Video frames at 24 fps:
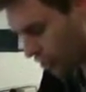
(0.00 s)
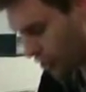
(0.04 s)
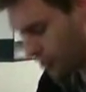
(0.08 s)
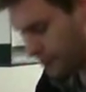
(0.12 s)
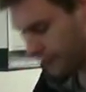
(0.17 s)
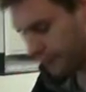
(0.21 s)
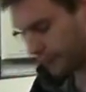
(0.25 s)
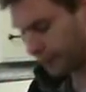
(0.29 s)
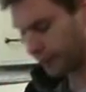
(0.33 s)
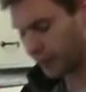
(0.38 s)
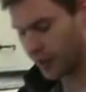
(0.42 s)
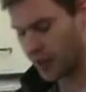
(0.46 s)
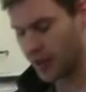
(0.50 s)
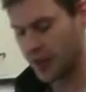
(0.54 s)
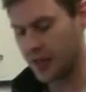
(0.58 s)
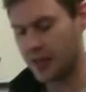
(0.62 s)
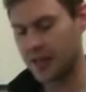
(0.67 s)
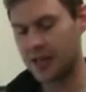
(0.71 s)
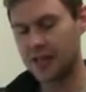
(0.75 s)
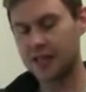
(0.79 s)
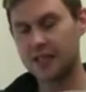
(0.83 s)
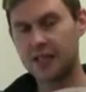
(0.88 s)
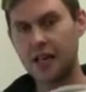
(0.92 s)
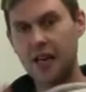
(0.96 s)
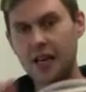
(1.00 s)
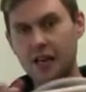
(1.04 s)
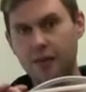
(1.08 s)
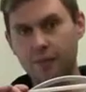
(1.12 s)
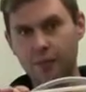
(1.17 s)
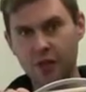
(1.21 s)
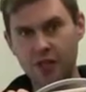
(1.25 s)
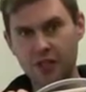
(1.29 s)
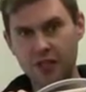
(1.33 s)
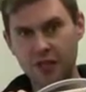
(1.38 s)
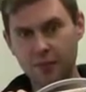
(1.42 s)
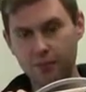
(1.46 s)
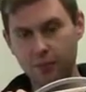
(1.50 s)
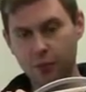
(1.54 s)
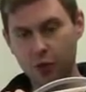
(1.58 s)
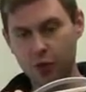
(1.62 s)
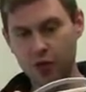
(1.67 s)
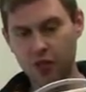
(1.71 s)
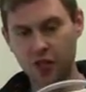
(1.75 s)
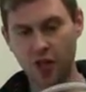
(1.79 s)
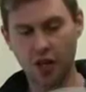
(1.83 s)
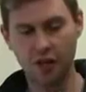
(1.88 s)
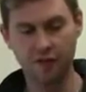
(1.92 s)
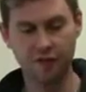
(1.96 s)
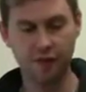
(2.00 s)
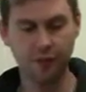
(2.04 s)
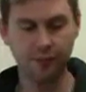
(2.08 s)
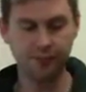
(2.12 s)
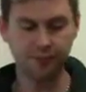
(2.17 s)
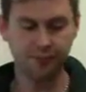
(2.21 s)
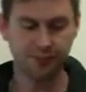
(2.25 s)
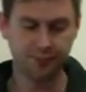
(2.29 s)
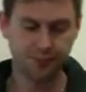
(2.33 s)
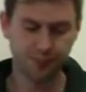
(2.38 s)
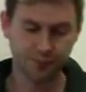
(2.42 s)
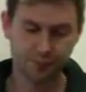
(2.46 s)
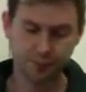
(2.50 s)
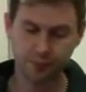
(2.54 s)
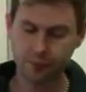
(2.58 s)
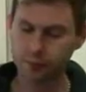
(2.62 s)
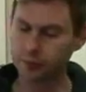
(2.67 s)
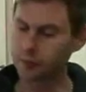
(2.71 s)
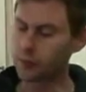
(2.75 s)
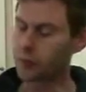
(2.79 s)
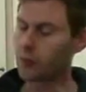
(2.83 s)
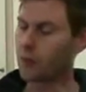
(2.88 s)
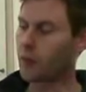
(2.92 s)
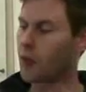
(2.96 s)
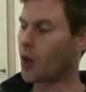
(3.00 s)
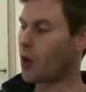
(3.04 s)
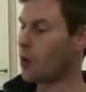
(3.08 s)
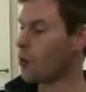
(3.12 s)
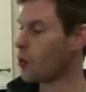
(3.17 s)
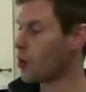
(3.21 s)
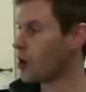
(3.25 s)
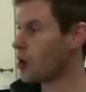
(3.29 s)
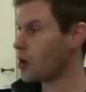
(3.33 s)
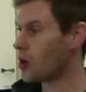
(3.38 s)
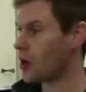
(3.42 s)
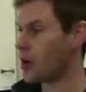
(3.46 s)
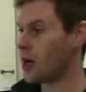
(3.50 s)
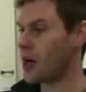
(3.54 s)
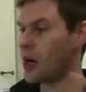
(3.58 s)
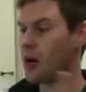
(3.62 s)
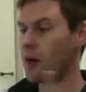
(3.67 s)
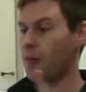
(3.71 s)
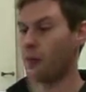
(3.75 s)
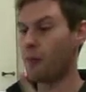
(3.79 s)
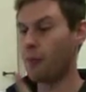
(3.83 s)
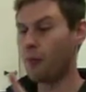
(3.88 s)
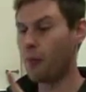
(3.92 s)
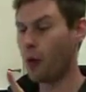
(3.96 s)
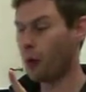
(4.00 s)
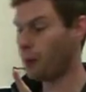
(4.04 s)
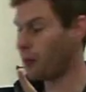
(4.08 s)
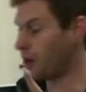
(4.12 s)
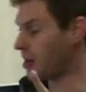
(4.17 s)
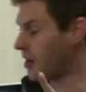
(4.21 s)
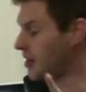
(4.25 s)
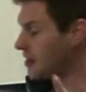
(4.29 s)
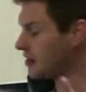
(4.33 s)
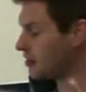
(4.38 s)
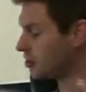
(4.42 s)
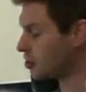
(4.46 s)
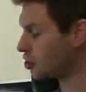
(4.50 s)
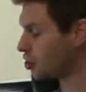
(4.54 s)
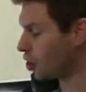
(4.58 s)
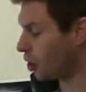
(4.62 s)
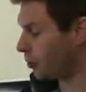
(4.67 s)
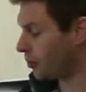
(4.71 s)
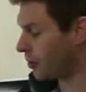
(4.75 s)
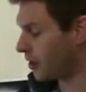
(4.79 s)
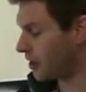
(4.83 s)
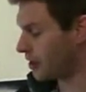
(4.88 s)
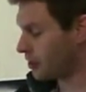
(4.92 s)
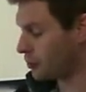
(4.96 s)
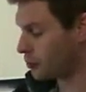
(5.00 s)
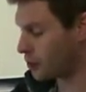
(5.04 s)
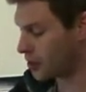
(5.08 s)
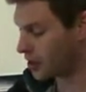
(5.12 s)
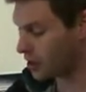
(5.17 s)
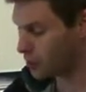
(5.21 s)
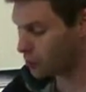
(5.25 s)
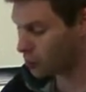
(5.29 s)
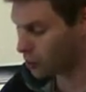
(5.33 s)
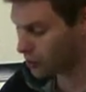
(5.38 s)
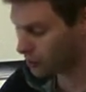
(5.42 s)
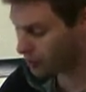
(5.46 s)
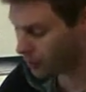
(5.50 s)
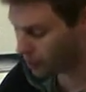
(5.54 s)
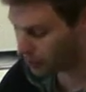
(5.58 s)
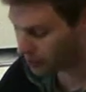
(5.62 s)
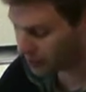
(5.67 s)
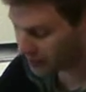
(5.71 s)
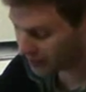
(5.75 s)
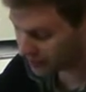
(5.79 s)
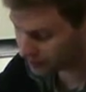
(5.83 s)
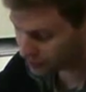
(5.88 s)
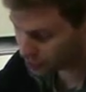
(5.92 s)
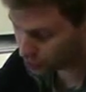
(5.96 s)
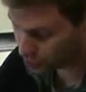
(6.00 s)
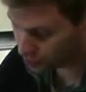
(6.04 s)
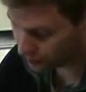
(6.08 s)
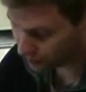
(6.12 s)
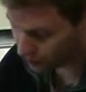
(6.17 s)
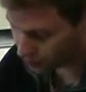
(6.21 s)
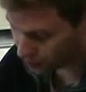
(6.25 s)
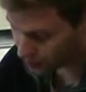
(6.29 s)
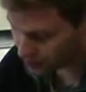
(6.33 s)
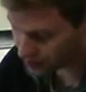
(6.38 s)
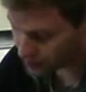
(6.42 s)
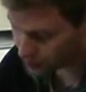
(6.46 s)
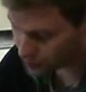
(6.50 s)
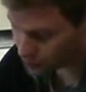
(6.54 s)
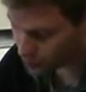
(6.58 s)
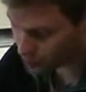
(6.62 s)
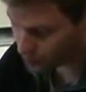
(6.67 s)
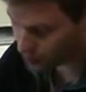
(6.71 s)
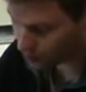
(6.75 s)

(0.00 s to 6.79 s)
to do is take my simple siphon, we're going to pop it in the top here. We don't want to pop it down too far because there's